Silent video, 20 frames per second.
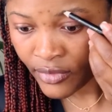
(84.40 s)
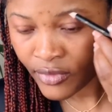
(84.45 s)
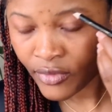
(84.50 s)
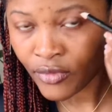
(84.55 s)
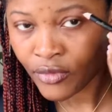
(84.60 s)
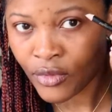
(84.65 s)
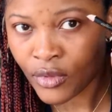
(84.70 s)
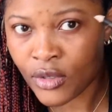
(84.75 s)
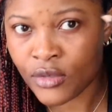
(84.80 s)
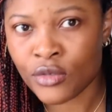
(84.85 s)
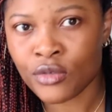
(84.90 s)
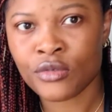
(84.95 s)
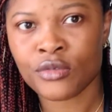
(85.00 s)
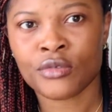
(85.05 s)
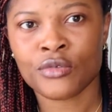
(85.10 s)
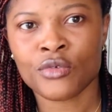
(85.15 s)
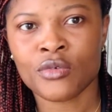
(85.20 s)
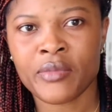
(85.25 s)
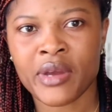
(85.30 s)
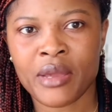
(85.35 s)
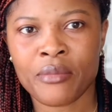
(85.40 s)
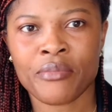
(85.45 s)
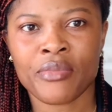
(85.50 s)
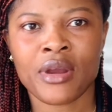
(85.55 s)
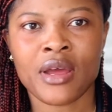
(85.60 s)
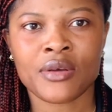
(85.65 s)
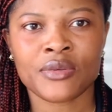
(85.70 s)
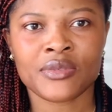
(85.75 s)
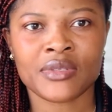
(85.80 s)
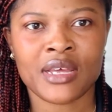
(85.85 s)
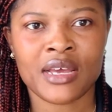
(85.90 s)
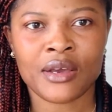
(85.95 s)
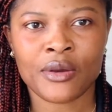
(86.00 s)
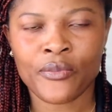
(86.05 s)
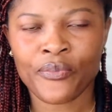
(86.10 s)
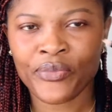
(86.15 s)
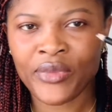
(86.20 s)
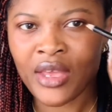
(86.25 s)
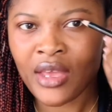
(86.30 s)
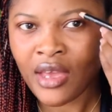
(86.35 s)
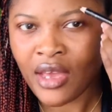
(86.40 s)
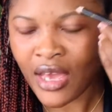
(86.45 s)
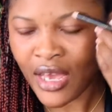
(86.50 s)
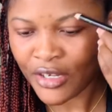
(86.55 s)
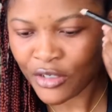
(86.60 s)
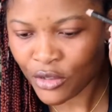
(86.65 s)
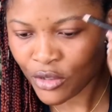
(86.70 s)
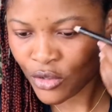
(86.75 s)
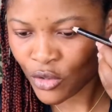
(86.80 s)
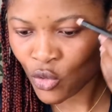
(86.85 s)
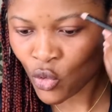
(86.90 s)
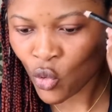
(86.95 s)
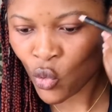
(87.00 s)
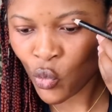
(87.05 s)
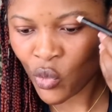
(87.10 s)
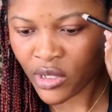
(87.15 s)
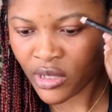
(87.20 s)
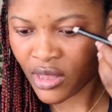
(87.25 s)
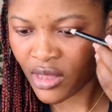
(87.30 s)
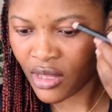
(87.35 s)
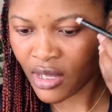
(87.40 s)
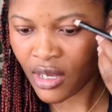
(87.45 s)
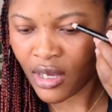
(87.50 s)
So to do my brows now, I just go with